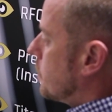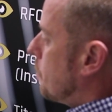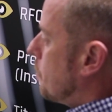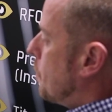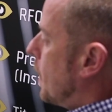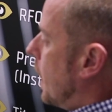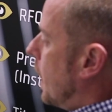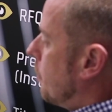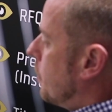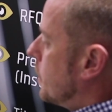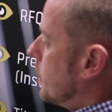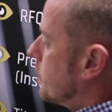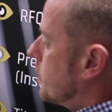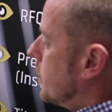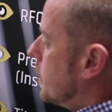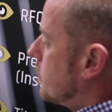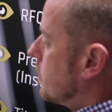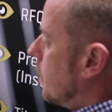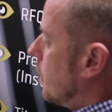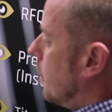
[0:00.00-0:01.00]
So
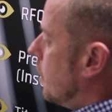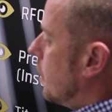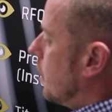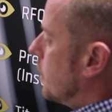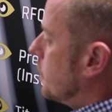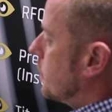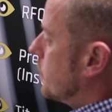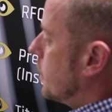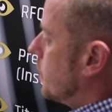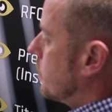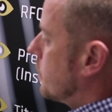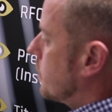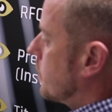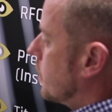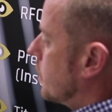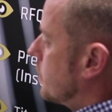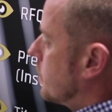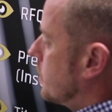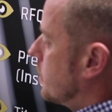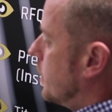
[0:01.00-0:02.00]
Paris is the
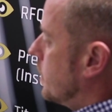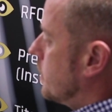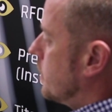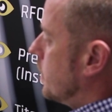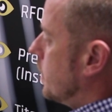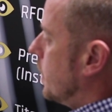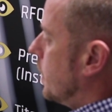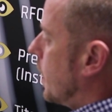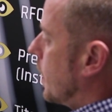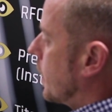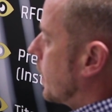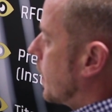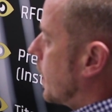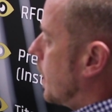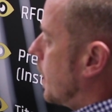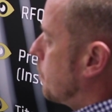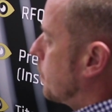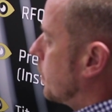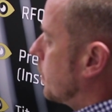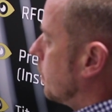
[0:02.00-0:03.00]
largest city and
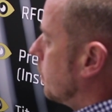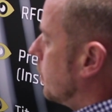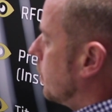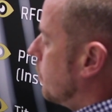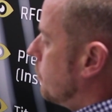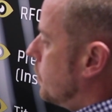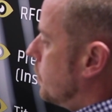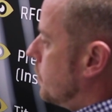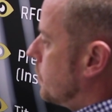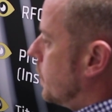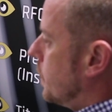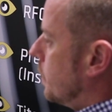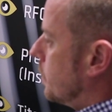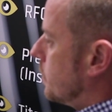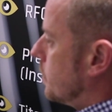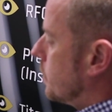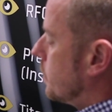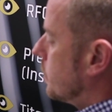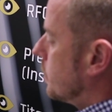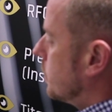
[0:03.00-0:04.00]
capital of New
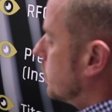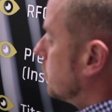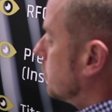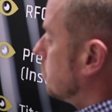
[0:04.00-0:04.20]
Zealand.